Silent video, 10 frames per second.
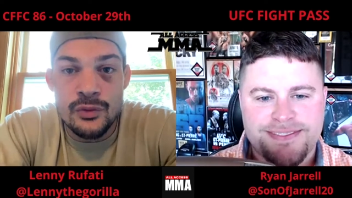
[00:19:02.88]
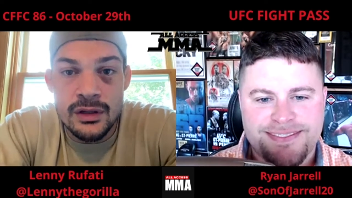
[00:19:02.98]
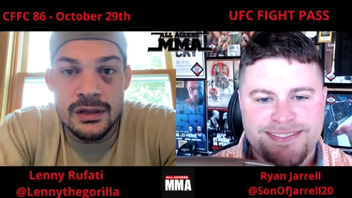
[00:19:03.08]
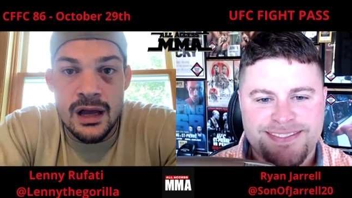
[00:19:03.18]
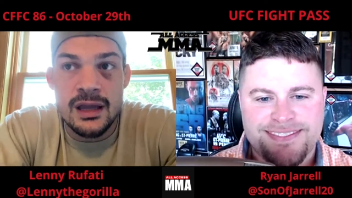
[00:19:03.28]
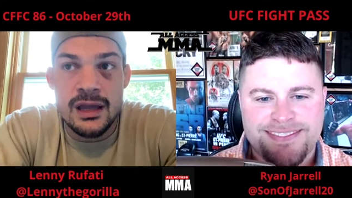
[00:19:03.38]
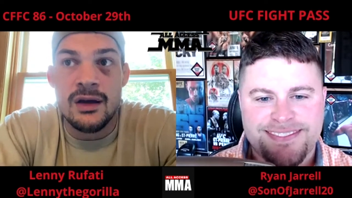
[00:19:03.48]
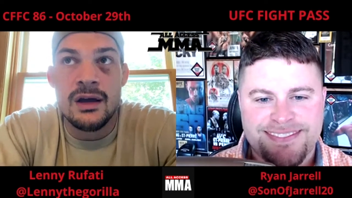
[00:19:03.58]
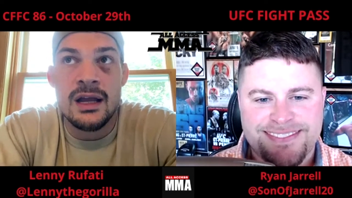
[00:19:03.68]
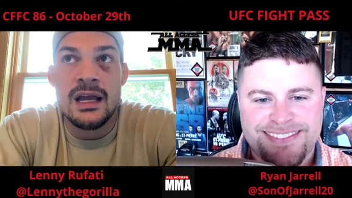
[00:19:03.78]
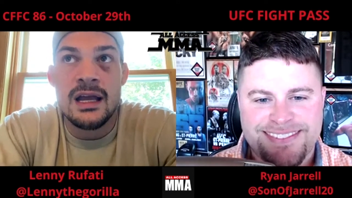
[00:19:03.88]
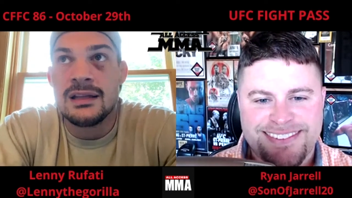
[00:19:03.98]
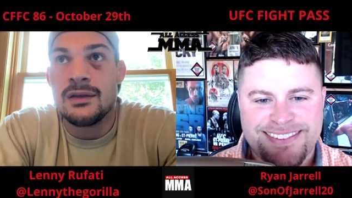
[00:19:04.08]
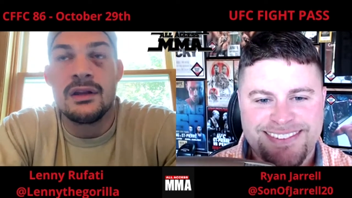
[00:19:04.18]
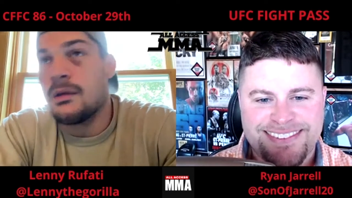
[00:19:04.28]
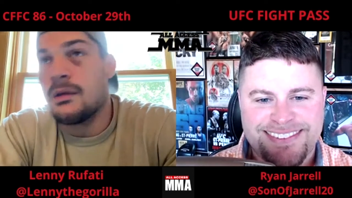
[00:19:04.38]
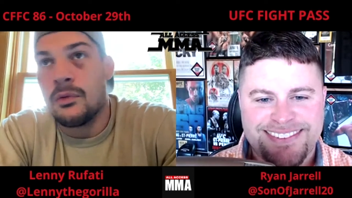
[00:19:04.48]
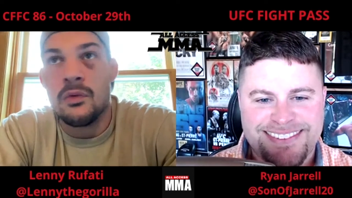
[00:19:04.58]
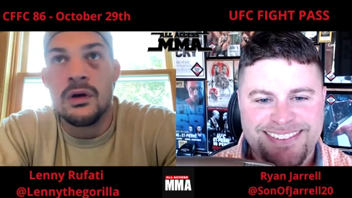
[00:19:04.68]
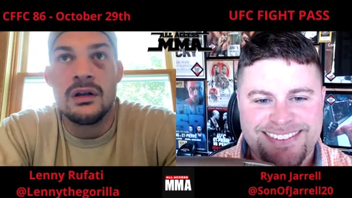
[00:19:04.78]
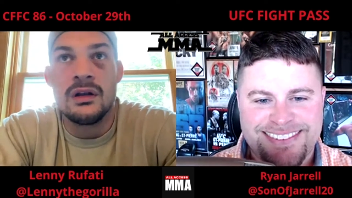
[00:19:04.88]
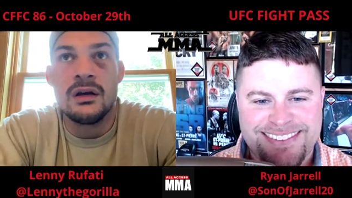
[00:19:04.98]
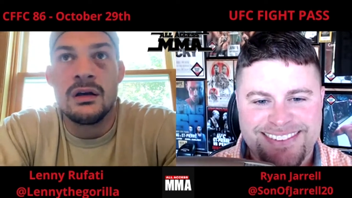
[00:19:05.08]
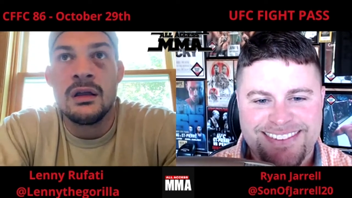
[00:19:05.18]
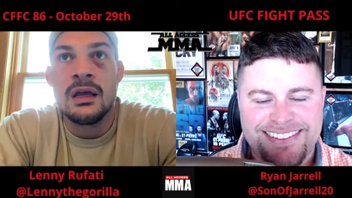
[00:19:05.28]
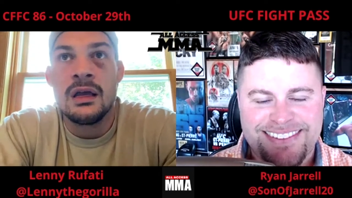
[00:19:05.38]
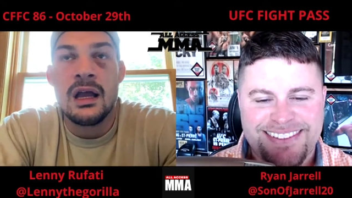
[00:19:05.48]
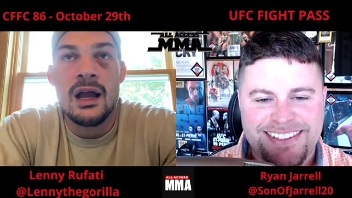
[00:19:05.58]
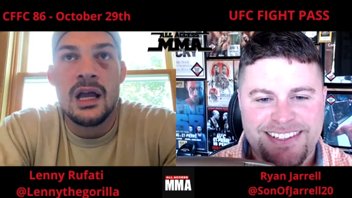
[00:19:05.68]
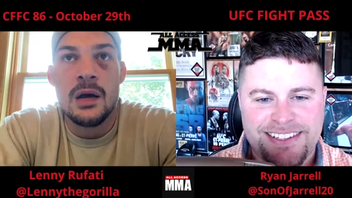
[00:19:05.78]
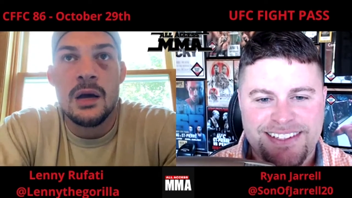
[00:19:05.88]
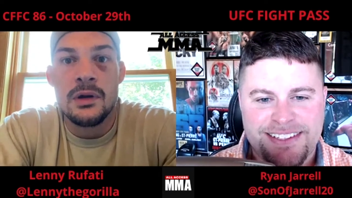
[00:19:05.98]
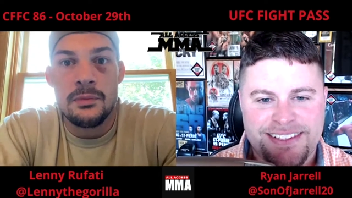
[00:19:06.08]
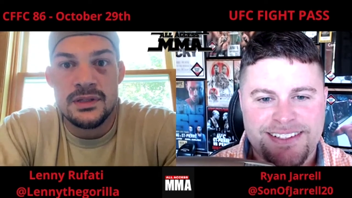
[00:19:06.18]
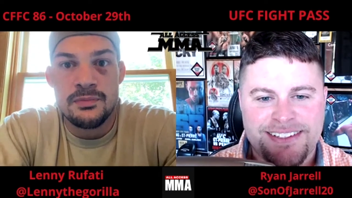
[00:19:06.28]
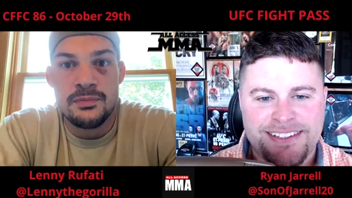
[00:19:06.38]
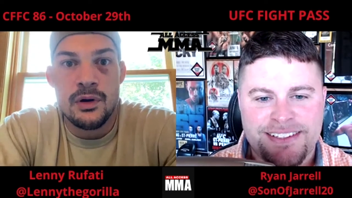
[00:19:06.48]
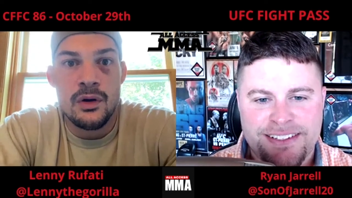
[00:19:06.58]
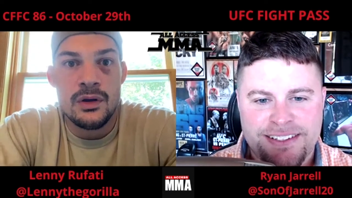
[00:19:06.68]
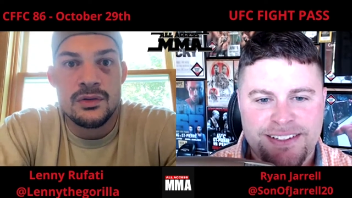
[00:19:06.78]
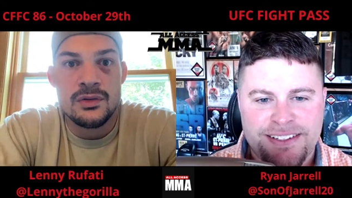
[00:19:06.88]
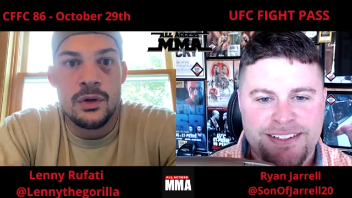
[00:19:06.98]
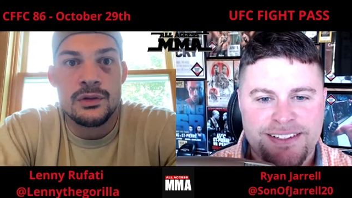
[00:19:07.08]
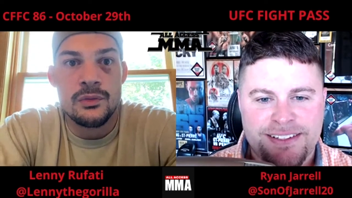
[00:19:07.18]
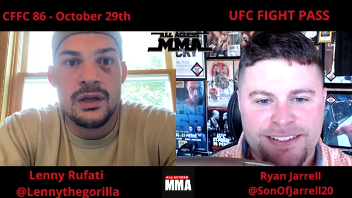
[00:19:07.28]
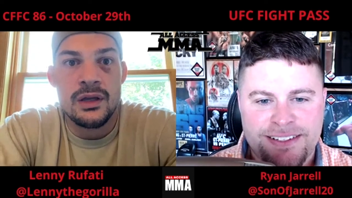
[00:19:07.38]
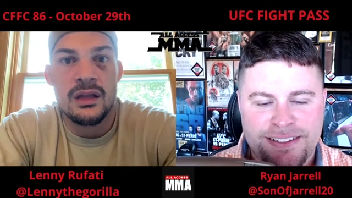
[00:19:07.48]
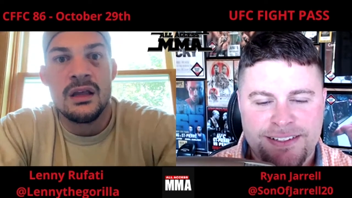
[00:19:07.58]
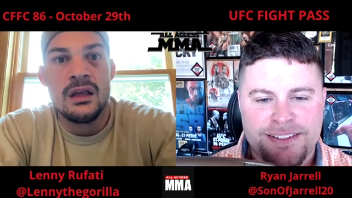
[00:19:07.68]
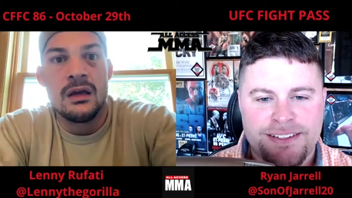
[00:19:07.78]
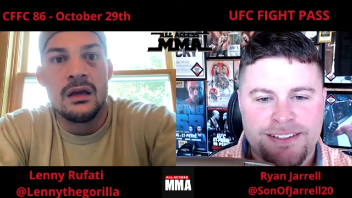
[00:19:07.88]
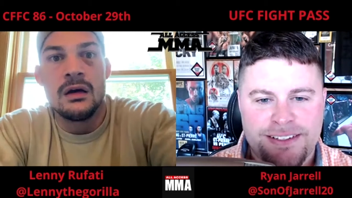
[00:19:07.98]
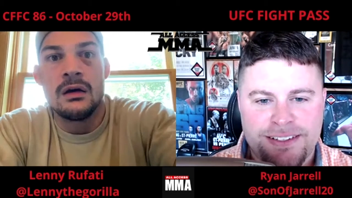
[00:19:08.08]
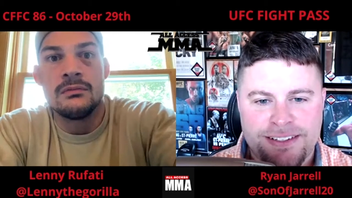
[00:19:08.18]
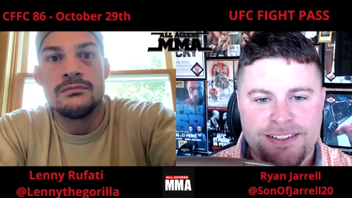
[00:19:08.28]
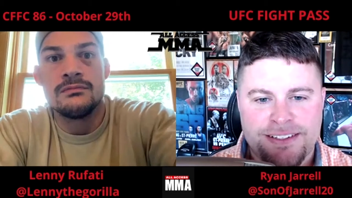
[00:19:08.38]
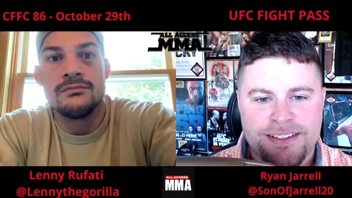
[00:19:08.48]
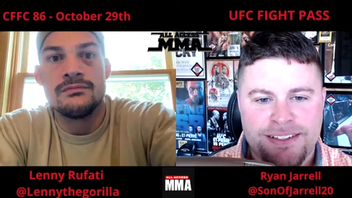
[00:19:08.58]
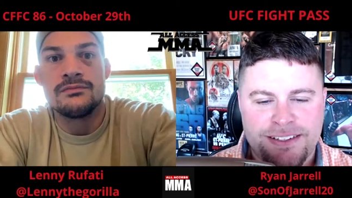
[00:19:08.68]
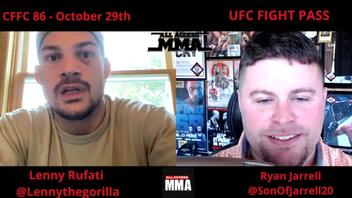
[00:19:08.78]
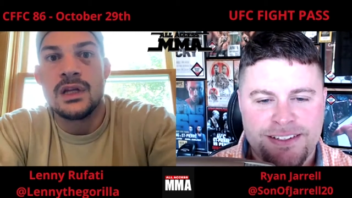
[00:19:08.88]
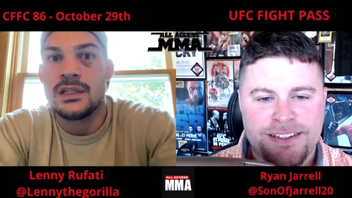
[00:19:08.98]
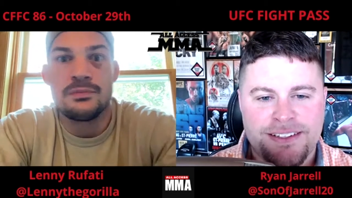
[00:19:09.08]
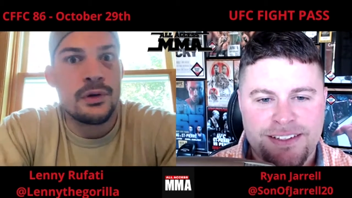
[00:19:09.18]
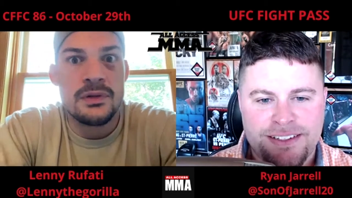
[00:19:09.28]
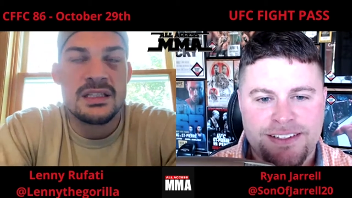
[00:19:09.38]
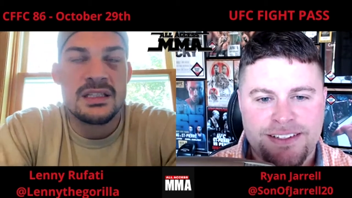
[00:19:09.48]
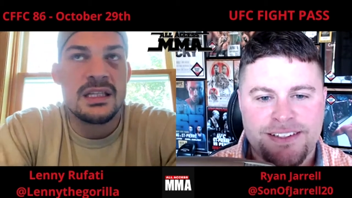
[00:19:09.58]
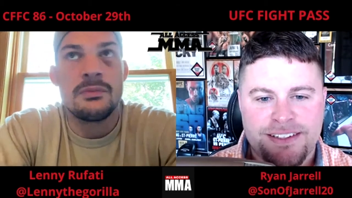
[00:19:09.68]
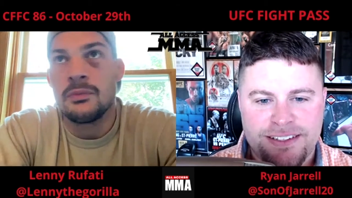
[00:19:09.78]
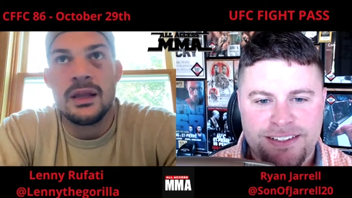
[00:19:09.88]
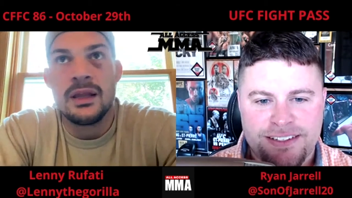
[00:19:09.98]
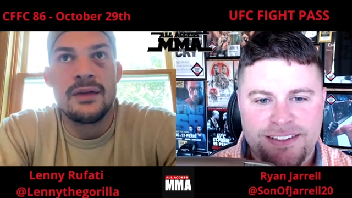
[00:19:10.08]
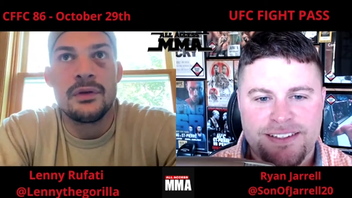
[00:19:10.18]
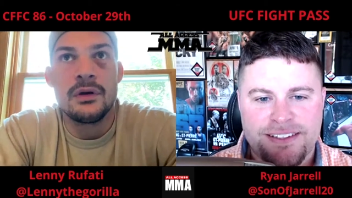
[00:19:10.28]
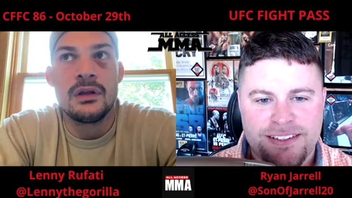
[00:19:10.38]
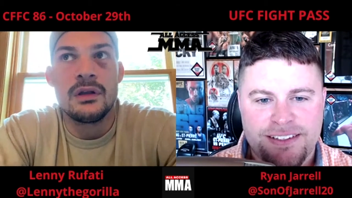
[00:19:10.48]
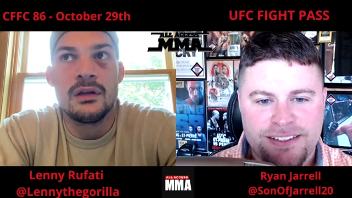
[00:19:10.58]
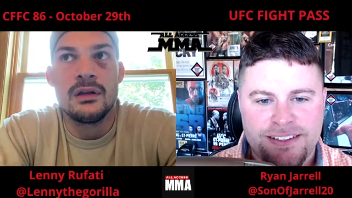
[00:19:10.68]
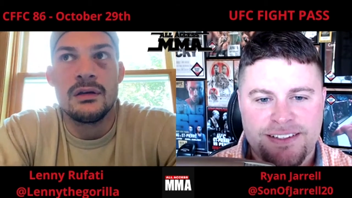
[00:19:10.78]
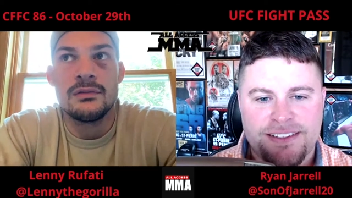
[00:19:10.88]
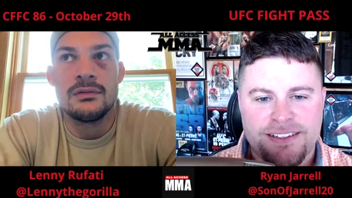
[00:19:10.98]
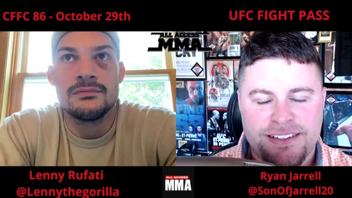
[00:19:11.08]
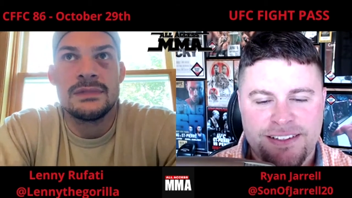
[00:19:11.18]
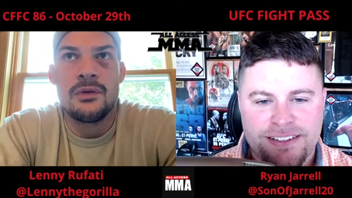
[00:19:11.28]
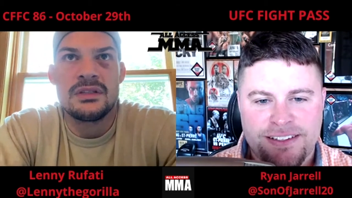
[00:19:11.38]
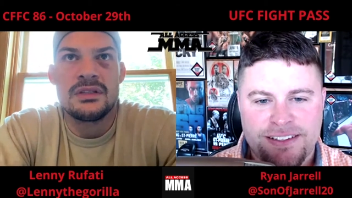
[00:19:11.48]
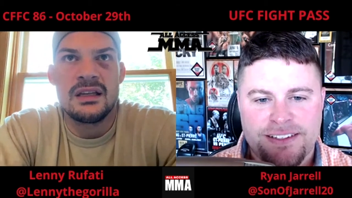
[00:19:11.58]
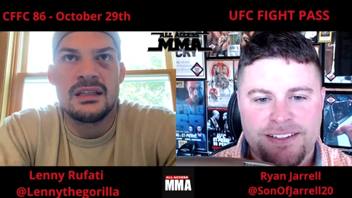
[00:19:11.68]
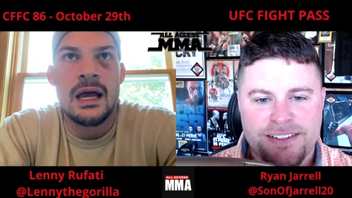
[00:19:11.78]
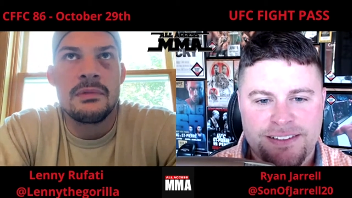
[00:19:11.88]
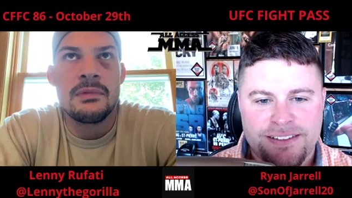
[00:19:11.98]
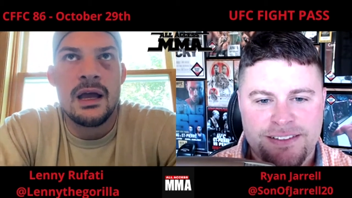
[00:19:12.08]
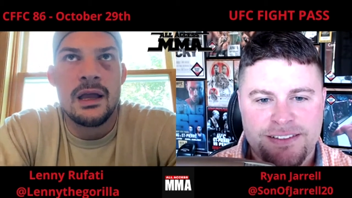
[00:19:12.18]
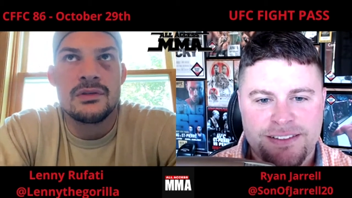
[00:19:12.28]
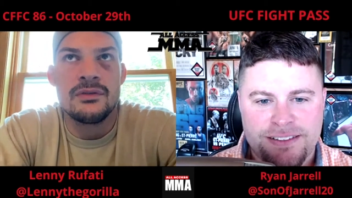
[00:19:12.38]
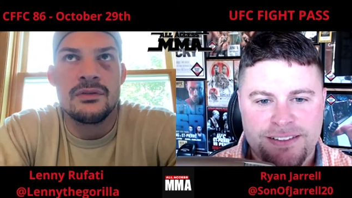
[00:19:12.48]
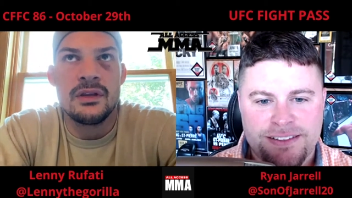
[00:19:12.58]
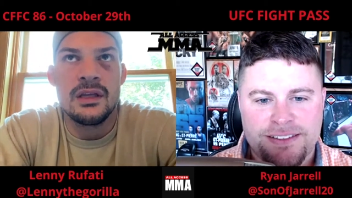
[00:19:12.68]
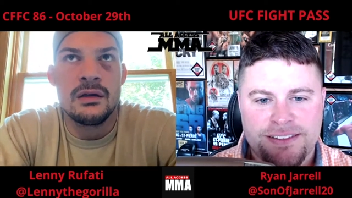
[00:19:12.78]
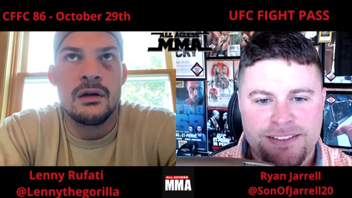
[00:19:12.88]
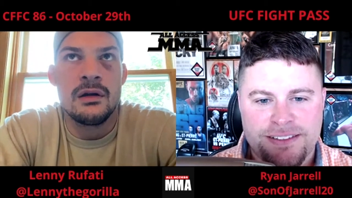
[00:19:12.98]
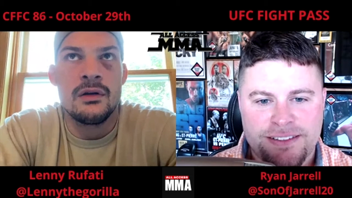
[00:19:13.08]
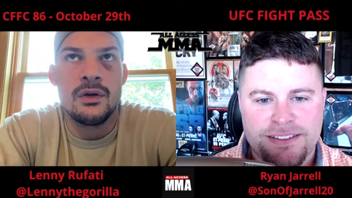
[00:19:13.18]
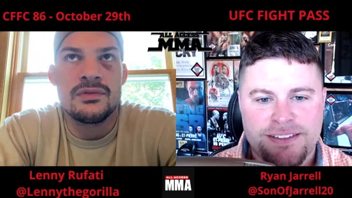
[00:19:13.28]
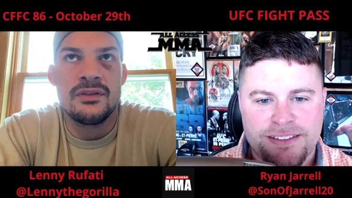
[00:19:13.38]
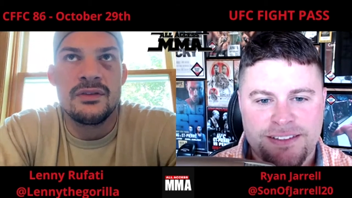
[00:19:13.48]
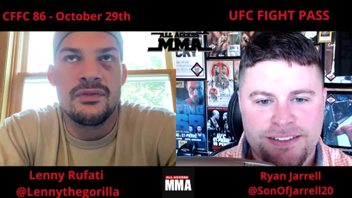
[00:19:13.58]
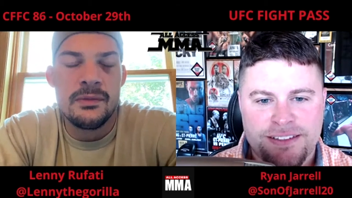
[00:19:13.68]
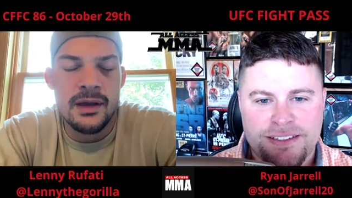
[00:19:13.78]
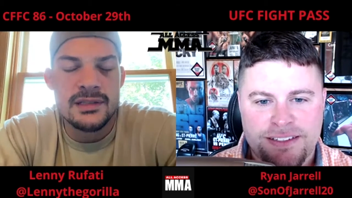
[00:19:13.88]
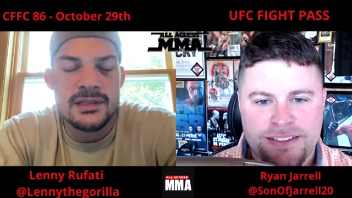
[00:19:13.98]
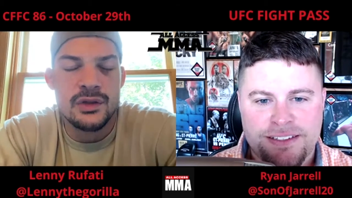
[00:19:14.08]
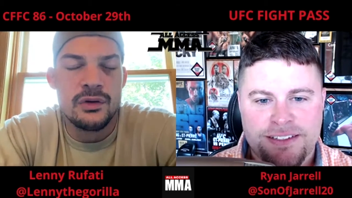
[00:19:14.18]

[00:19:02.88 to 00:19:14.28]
Speaker 1: reel knockout. I knocked out the number one uh, guy coming up as pro as a welterweight. Um, I just put him to sleep with my left hook, and uh, that was like top knockouts of the year on UFC Fight Pass in